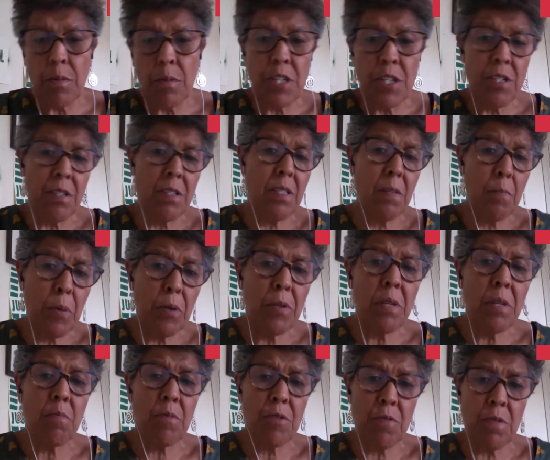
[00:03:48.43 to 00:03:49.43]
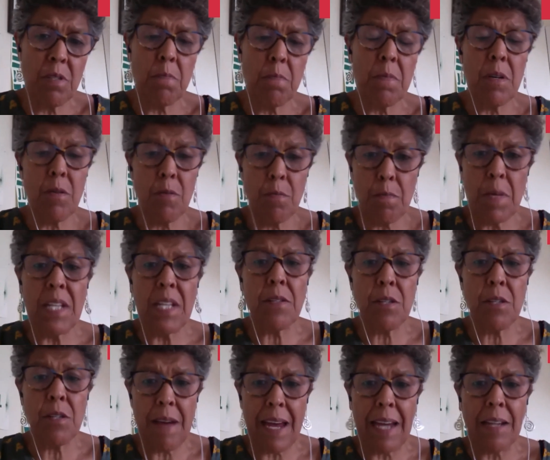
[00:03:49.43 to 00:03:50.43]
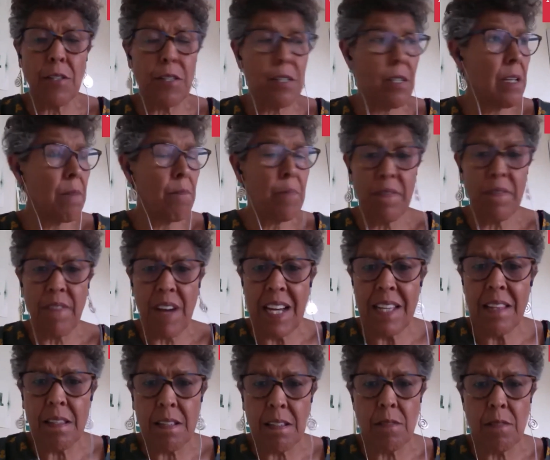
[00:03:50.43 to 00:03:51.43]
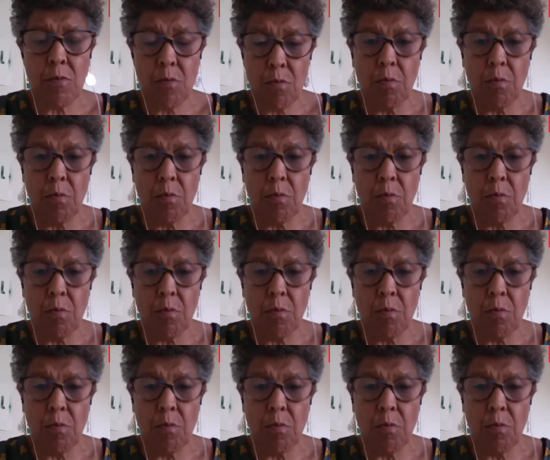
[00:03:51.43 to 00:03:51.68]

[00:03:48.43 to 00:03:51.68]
which is the body which was meant to actually provide this